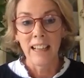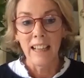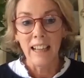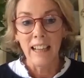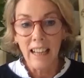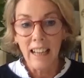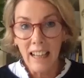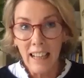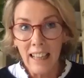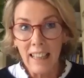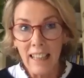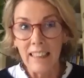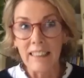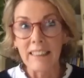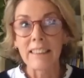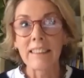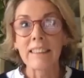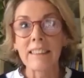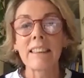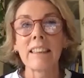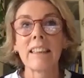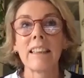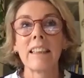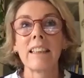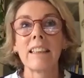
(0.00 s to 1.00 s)
And
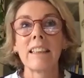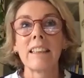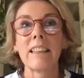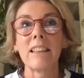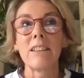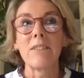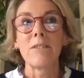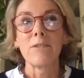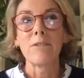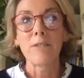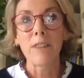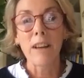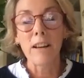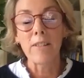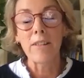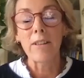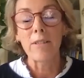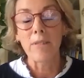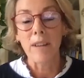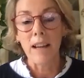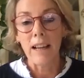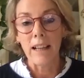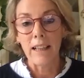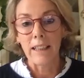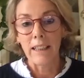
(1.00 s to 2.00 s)
you very
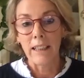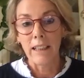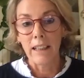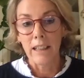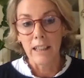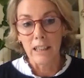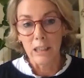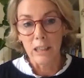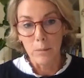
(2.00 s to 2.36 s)
rarely heard